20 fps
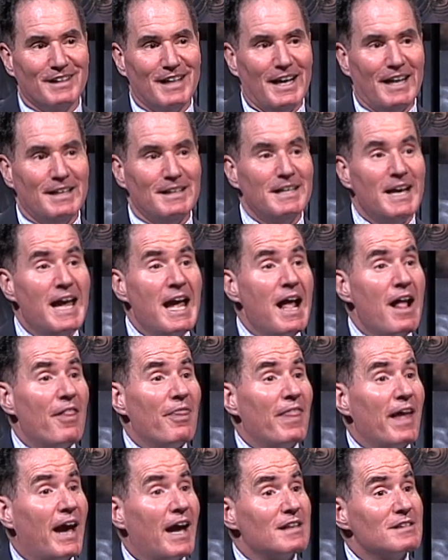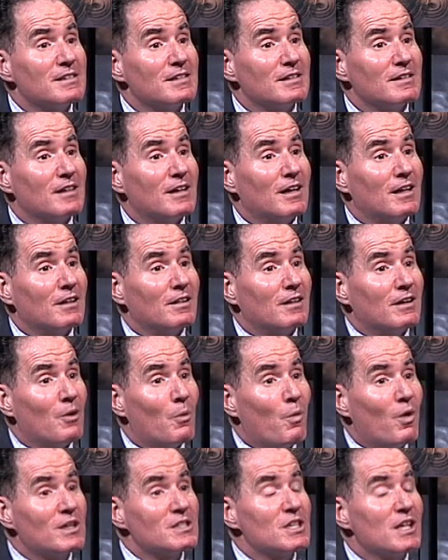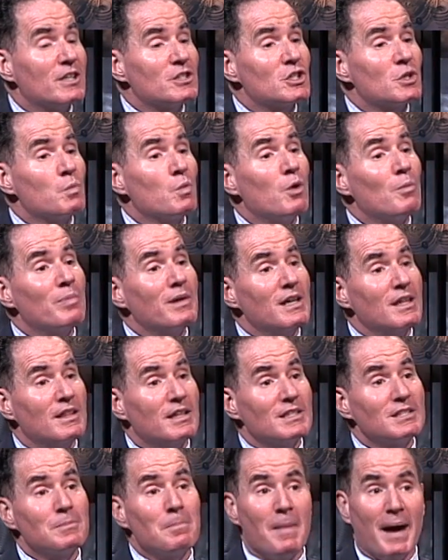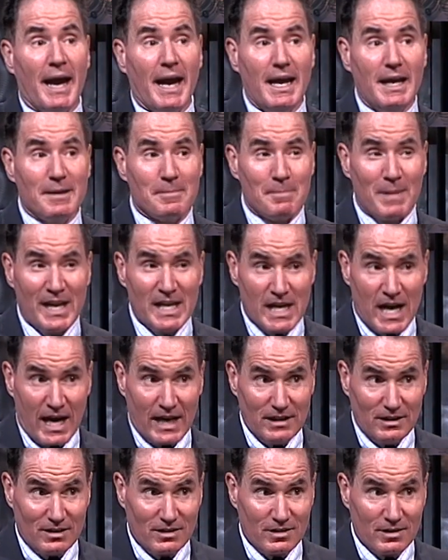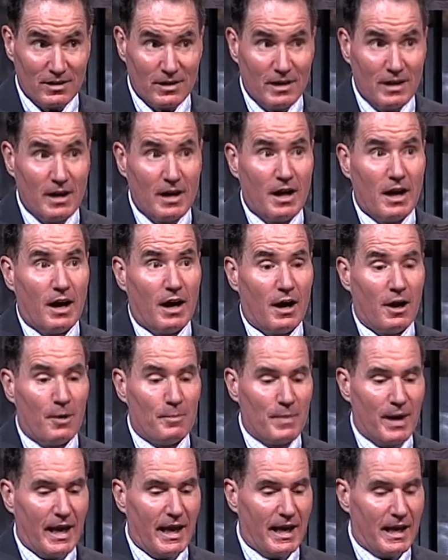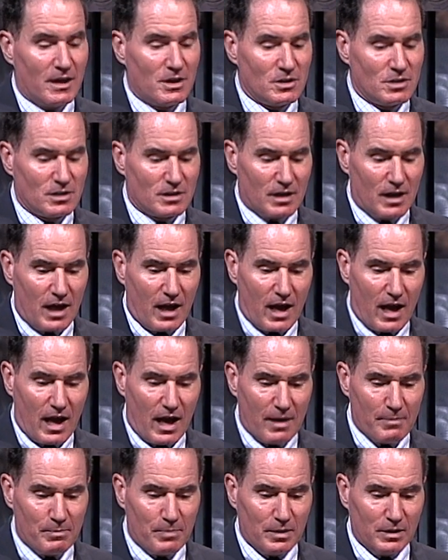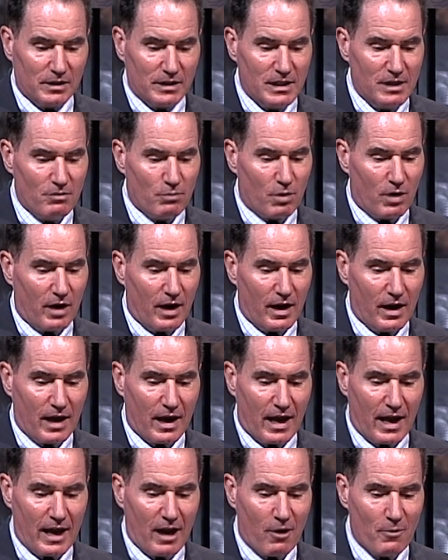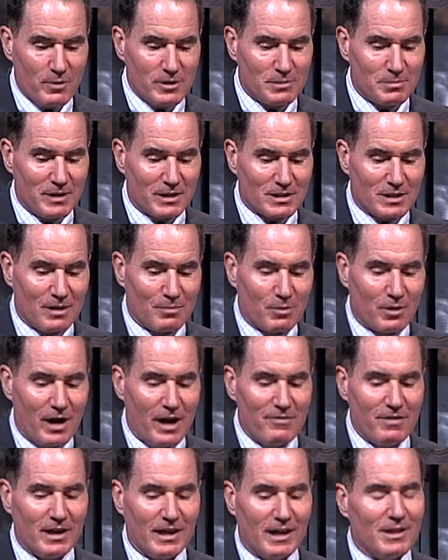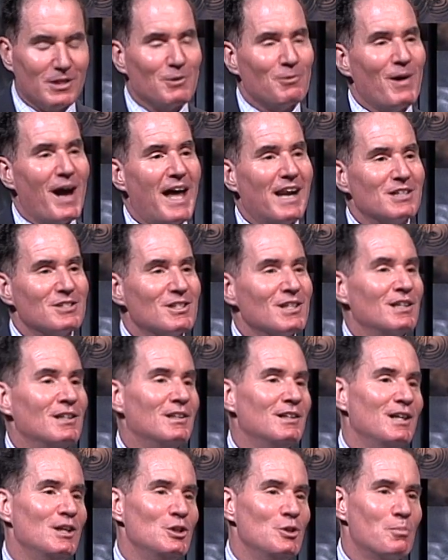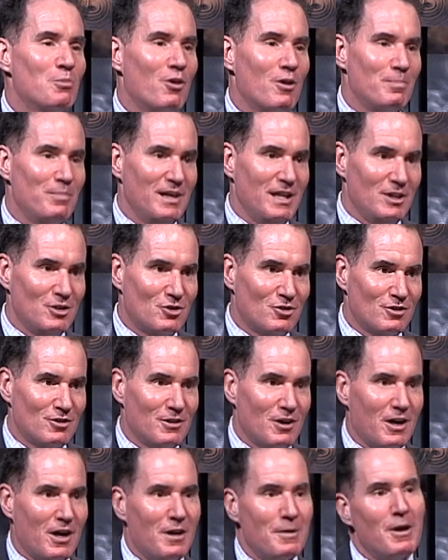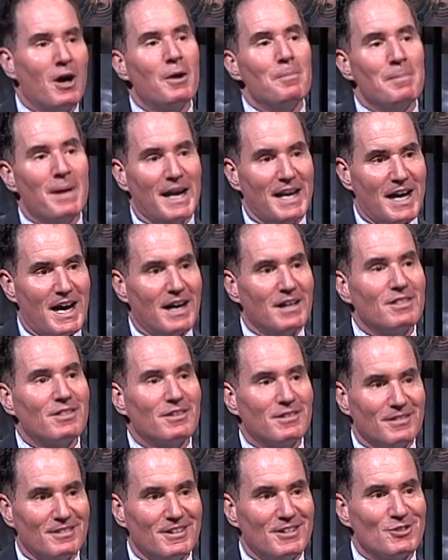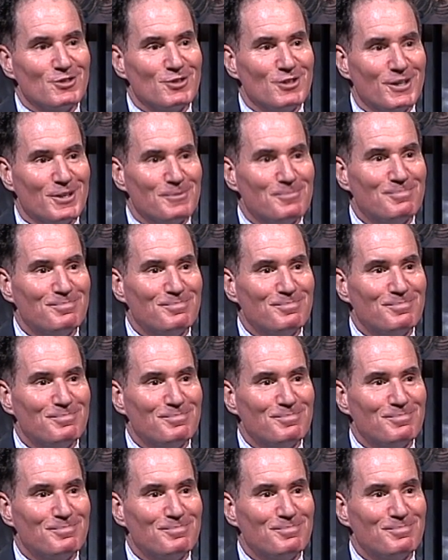And okay. that uh, awards luncheon will be this May, May ninth, mm-hmm. um, and I believe we're, I always mix up, we're having it at the Radisson in Newport Beach okay. on, on May ninth this okay. year.